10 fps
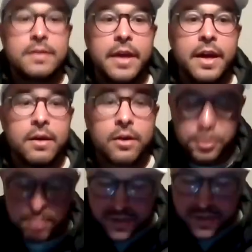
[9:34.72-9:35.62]
Yeah,
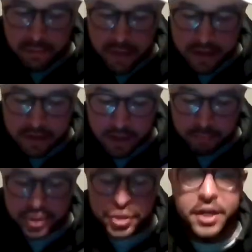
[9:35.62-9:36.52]
100%, Matt. And I
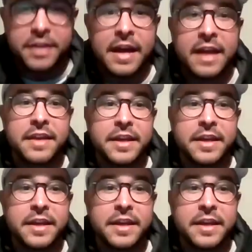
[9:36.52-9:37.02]
appreciate that.